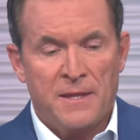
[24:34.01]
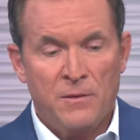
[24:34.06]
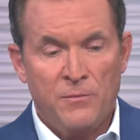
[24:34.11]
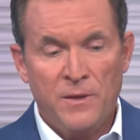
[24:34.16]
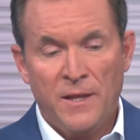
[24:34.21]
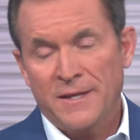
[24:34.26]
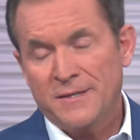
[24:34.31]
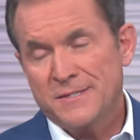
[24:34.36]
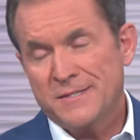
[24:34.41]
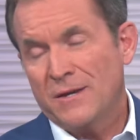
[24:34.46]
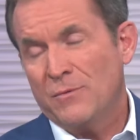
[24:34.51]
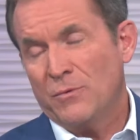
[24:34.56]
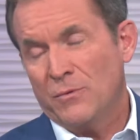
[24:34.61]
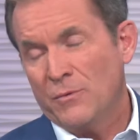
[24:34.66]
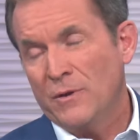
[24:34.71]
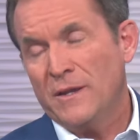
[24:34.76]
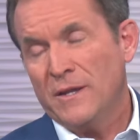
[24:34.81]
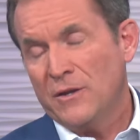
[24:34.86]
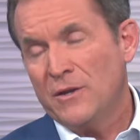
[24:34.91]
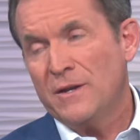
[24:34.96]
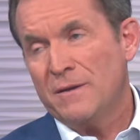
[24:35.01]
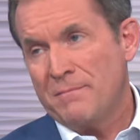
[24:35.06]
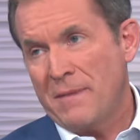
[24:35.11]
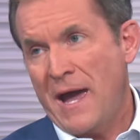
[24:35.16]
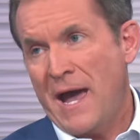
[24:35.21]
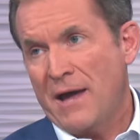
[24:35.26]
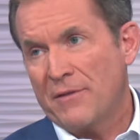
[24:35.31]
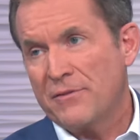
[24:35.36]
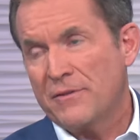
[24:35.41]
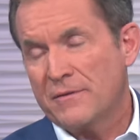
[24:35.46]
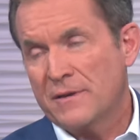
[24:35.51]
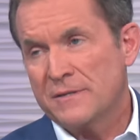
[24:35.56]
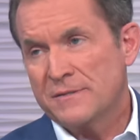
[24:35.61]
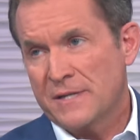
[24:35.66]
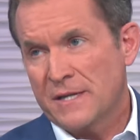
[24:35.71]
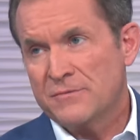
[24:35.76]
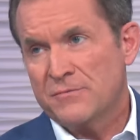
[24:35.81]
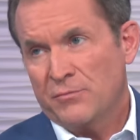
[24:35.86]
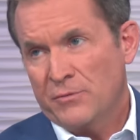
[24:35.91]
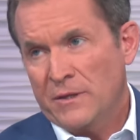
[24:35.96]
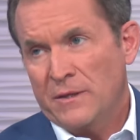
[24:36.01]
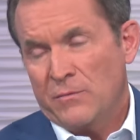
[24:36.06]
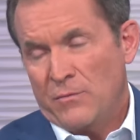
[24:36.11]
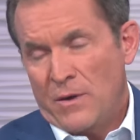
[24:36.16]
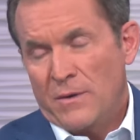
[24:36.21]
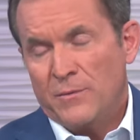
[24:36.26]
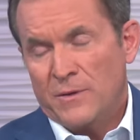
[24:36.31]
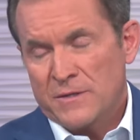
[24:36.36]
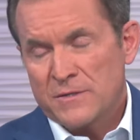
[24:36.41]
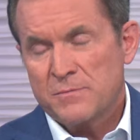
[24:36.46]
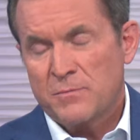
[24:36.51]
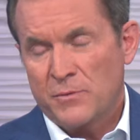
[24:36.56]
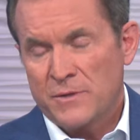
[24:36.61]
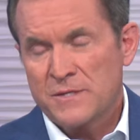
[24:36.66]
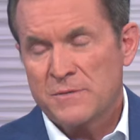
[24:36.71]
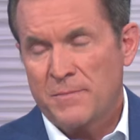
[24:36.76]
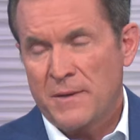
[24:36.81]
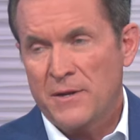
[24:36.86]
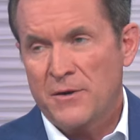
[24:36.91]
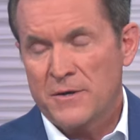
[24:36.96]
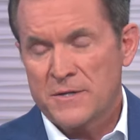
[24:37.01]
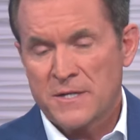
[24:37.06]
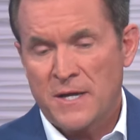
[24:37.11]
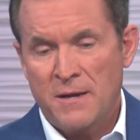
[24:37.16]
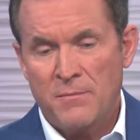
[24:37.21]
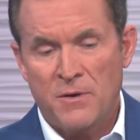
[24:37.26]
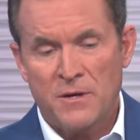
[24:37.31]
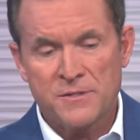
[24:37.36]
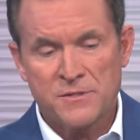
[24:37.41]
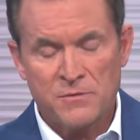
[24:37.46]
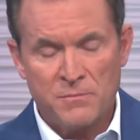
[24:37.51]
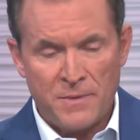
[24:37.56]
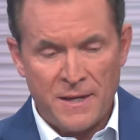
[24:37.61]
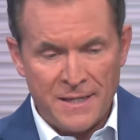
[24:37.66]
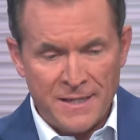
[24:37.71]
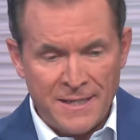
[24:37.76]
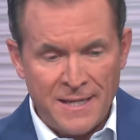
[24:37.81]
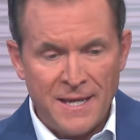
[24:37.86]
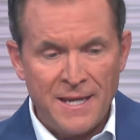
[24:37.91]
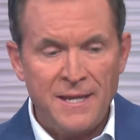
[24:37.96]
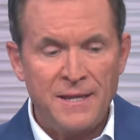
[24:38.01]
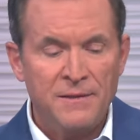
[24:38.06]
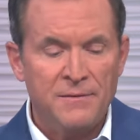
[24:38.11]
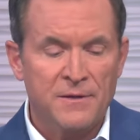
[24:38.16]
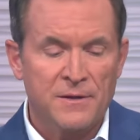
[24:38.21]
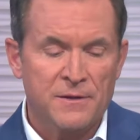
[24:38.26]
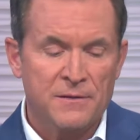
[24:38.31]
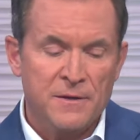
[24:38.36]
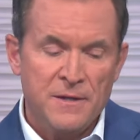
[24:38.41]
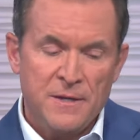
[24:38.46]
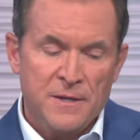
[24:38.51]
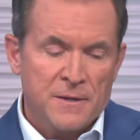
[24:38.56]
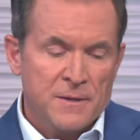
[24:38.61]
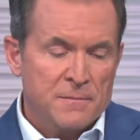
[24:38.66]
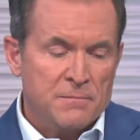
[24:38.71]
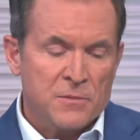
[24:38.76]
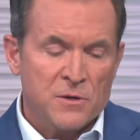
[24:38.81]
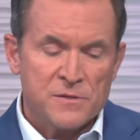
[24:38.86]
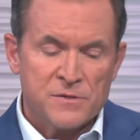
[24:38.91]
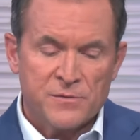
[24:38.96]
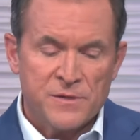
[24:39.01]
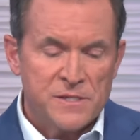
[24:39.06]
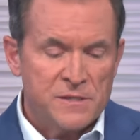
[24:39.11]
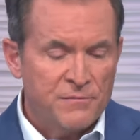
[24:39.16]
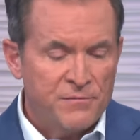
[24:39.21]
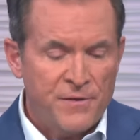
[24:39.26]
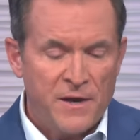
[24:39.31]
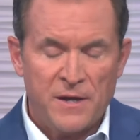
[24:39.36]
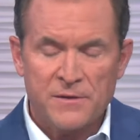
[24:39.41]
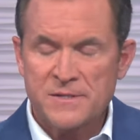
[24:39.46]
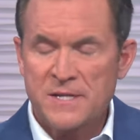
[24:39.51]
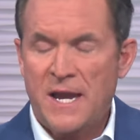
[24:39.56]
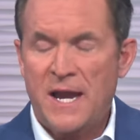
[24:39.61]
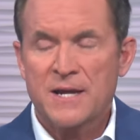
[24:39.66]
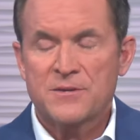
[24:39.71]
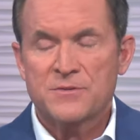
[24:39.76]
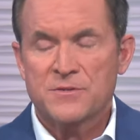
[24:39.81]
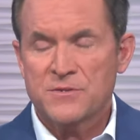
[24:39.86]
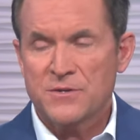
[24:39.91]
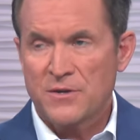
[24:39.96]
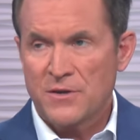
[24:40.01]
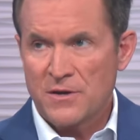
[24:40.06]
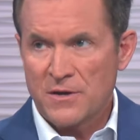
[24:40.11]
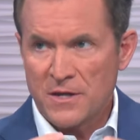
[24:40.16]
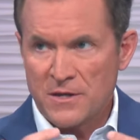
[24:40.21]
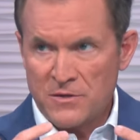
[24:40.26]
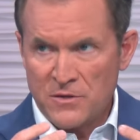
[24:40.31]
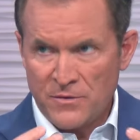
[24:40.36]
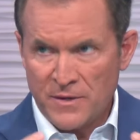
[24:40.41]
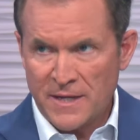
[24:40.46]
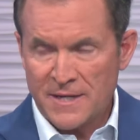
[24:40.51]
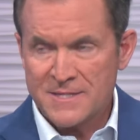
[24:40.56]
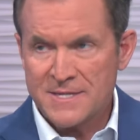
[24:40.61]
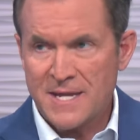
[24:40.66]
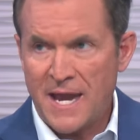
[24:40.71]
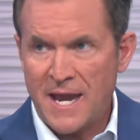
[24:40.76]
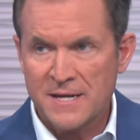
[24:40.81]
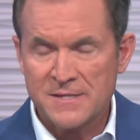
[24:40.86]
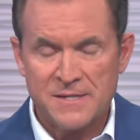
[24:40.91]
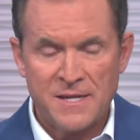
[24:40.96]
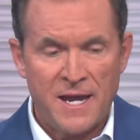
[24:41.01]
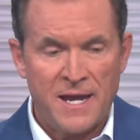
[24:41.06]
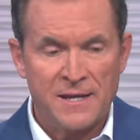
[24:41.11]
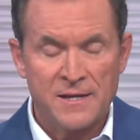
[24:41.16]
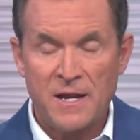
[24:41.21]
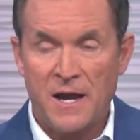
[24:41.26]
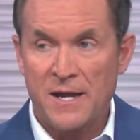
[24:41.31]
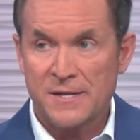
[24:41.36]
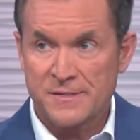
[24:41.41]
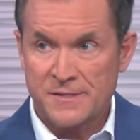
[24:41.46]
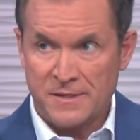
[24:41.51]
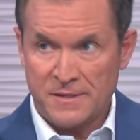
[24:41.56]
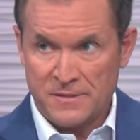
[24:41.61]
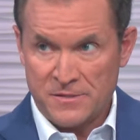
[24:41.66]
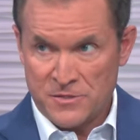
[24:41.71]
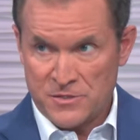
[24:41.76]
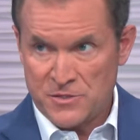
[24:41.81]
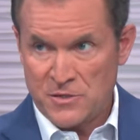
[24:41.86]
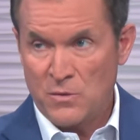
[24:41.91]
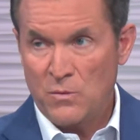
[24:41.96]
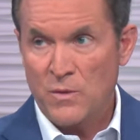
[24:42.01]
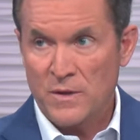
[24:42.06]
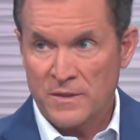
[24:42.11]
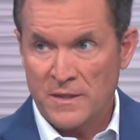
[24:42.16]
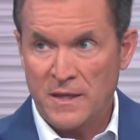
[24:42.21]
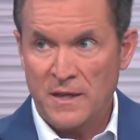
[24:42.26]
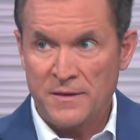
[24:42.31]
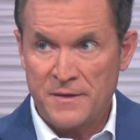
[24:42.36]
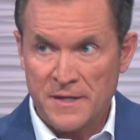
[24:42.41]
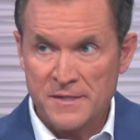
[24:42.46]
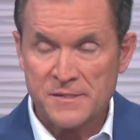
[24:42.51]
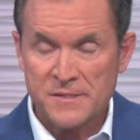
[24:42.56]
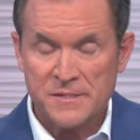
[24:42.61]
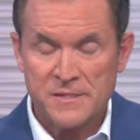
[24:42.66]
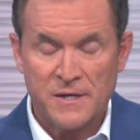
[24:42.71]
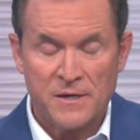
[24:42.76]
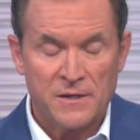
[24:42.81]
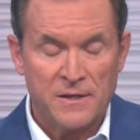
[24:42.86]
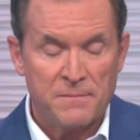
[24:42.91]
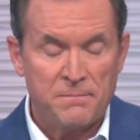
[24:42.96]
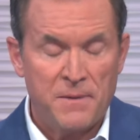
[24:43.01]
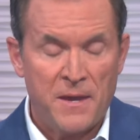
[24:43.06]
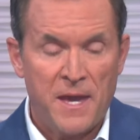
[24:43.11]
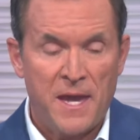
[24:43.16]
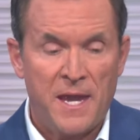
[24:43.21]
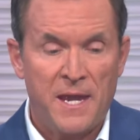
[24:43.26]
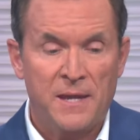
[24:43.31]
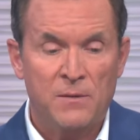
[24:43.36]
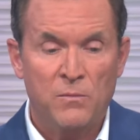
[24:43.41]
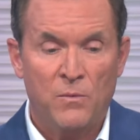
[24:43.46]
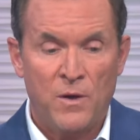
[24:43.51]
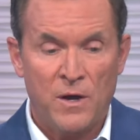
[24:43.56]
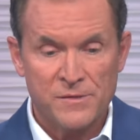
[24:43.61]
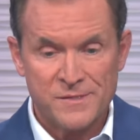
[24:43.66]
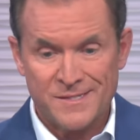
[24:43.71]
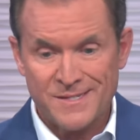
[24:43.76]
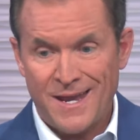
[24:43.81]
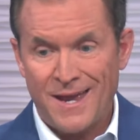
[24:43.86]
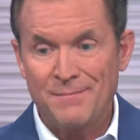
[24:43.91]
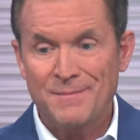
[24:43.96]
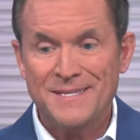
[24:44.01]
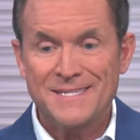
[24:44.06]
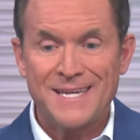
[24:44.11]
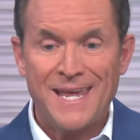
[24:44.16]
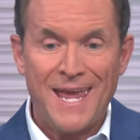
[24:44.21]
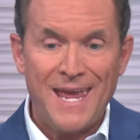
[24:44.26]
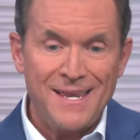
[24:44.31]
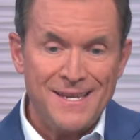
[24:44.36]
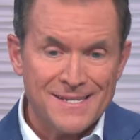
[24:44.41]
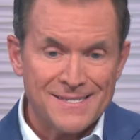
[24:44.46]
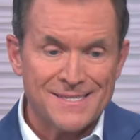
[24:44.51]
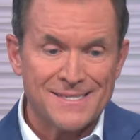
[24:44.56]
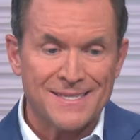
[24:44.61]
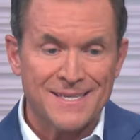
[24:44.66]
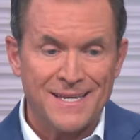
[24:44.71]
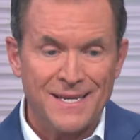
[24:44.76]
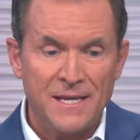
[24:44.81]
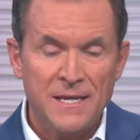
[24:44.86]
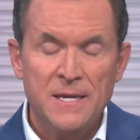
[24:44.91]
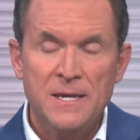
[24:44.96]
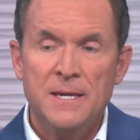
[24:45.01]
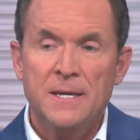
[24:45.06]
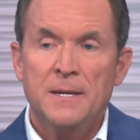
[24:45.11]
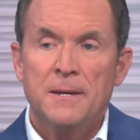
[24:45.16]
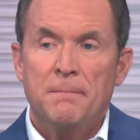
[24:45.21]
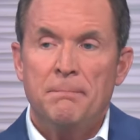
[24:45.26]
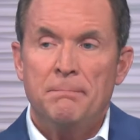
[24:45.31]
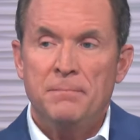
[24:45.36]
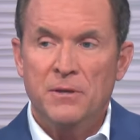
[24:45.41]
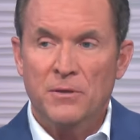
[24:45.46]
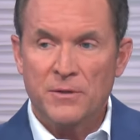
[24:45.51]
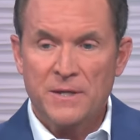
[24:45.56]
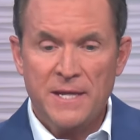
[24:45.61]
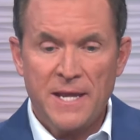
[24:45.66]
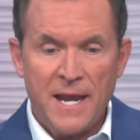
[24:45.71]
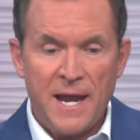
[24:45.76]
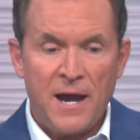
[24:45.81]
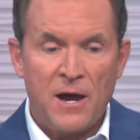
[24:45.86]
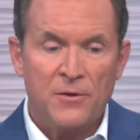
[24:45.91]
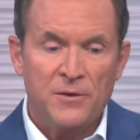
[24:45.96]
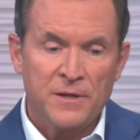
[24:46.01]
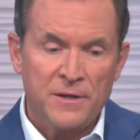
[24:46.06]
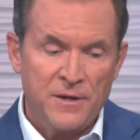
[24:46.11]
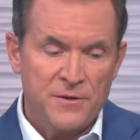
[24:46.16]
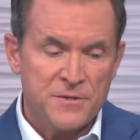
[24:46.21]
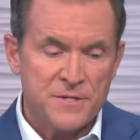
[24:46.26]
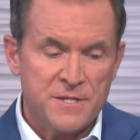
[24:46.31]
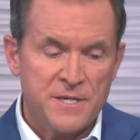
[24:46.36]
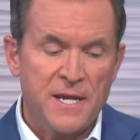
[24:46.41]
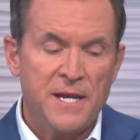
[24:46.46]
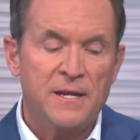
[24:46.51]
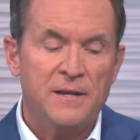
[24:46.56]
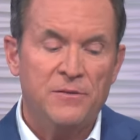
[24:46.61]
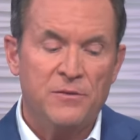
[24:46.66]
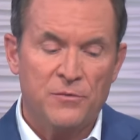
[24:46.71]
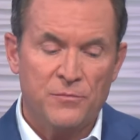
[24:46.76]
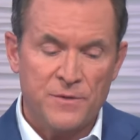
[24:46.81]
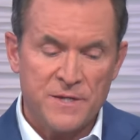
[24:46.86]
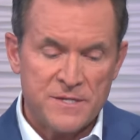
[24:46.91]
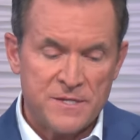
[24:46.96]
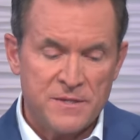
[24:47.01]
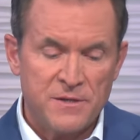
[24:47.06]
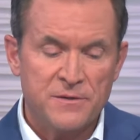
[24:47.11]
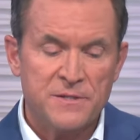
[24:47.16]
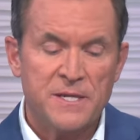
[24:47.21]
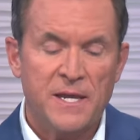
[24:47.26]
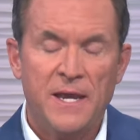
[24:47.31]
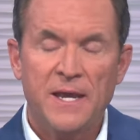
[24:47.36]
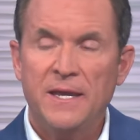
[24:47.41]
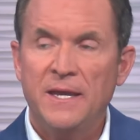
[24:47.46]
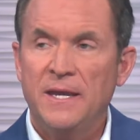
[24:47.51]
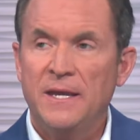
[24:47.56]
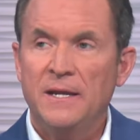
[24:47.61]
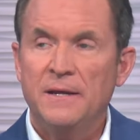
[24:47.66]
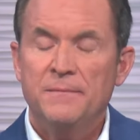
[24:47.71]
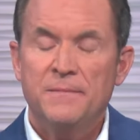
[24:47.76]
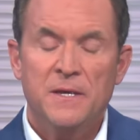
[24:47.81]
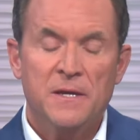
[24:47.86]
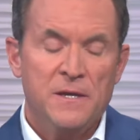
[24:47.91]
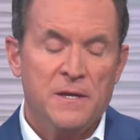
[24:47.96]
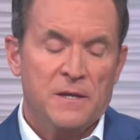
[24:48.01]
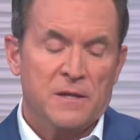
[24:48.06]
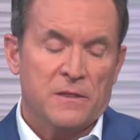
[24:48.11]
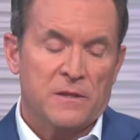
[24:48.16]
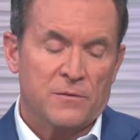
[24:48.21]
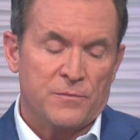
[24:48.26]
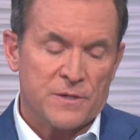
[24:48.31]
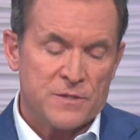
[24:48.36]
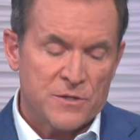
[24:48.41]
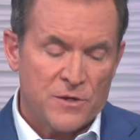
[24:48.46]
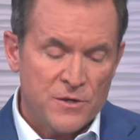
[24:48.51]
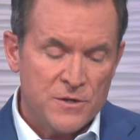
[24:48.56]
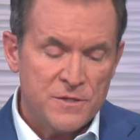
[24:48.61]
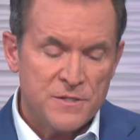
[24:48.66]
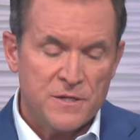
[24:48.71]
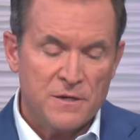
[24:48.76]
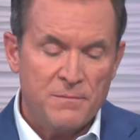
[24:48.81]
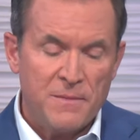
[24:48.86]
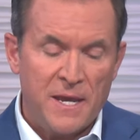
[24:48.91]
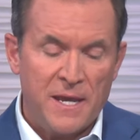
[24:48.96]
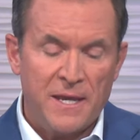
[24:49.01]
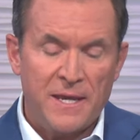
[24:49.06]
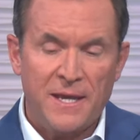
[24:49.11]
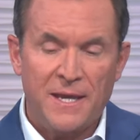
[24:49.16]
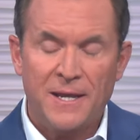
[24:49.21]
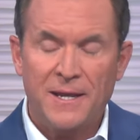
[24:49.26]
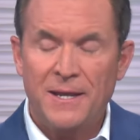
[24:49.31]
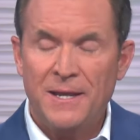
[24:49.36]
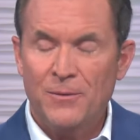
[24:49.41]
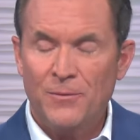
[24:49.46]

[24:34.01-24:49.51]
And then we like to say we're really good at math because that's really what we, we spend our time on. So by getting their most recent file tax return and doing a tax diagnostic to show what they unnecessarily paid while simultaneously building out and understanding the risks they're taking, mm -hmm. the mm-hmm. returns they're making.